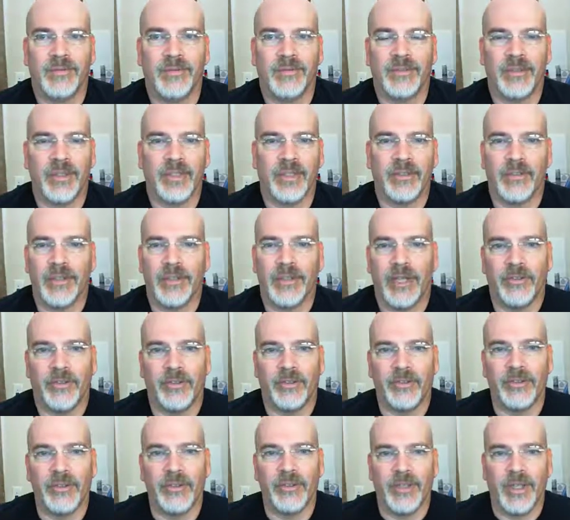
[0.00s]

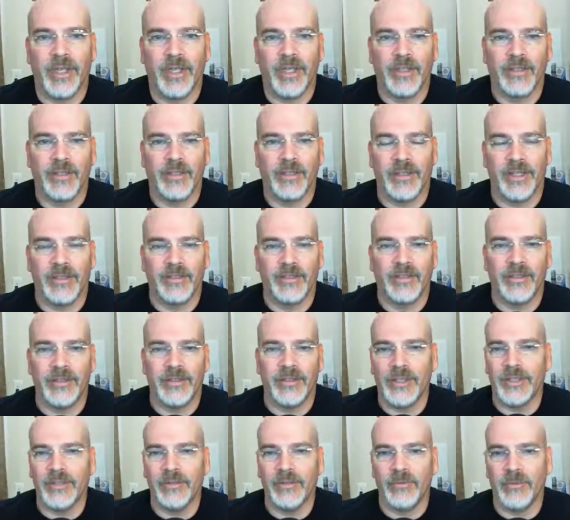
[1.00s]
psychologically that that's
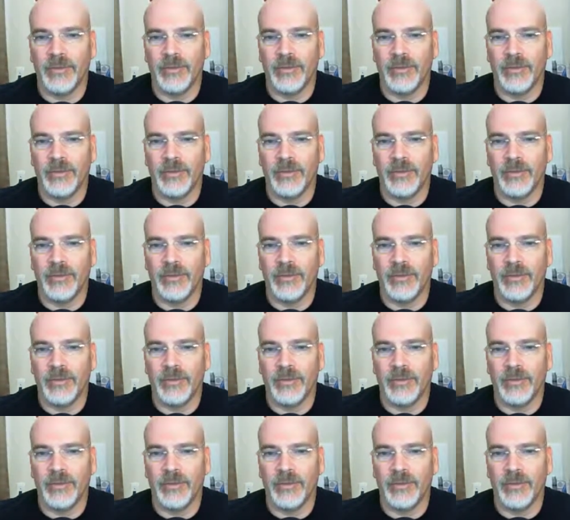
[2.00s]
the end.